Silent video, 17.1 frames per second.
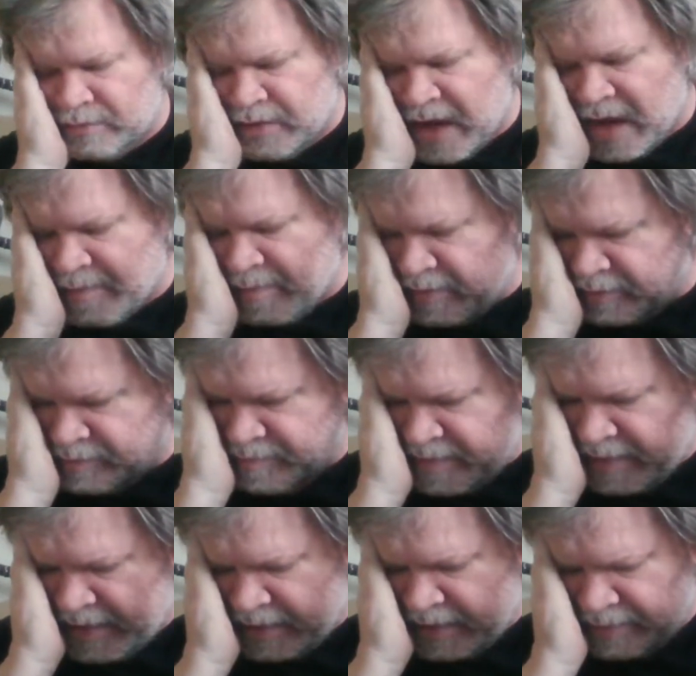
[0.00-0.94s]
Comment was
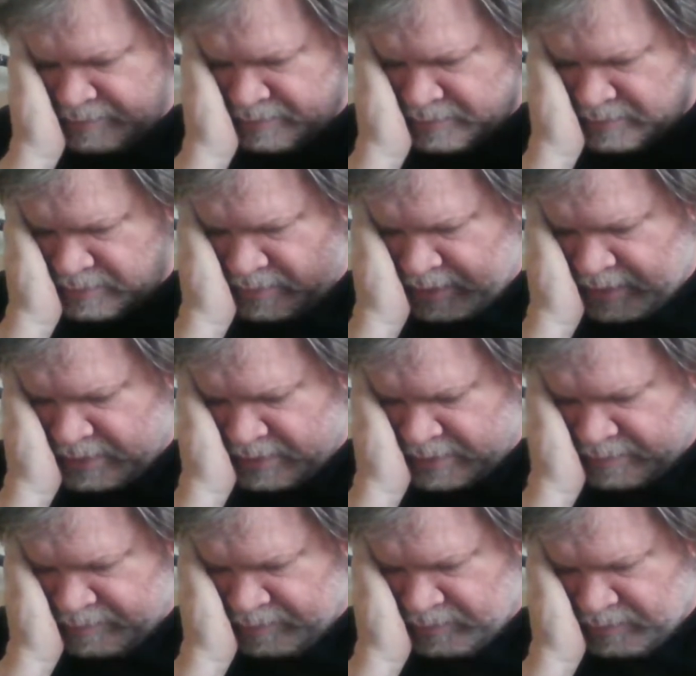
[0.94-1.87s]
made in
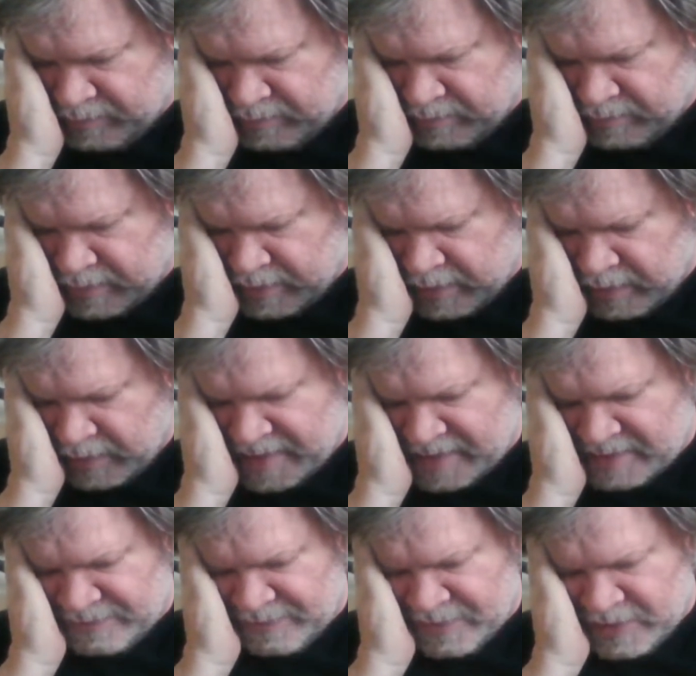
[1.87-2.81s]
the in the
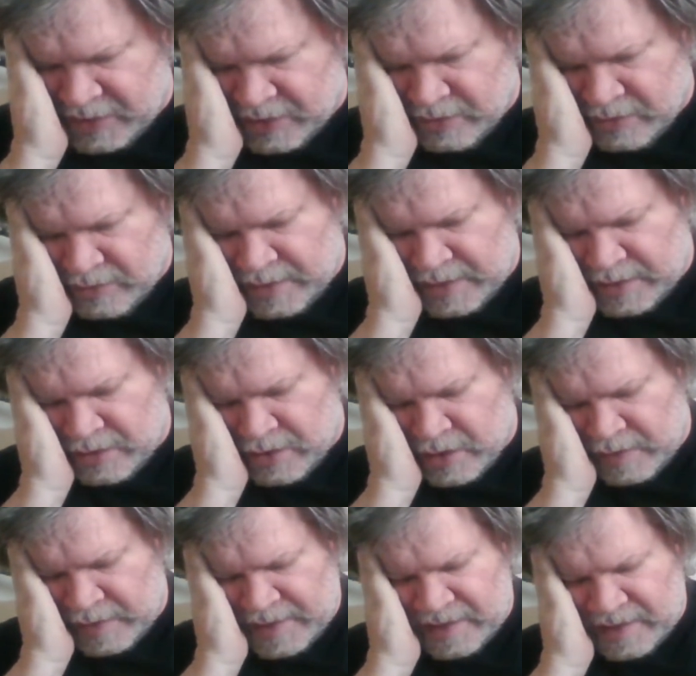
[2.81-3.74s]
last video that
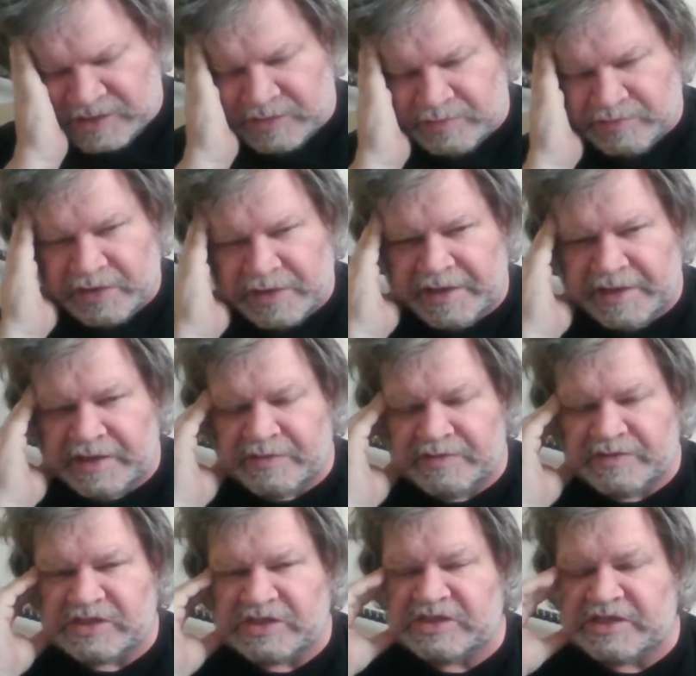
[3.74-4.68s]
Harlan Ellison put it into
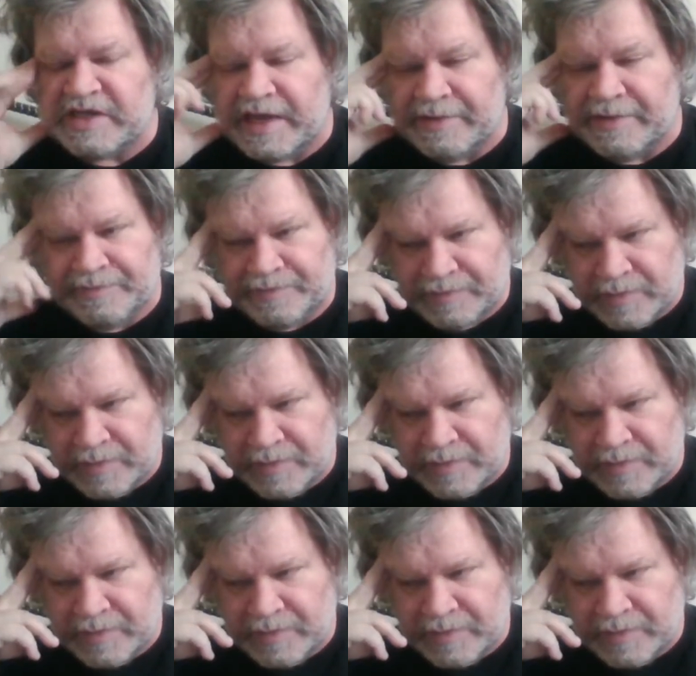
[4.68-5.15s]
his estate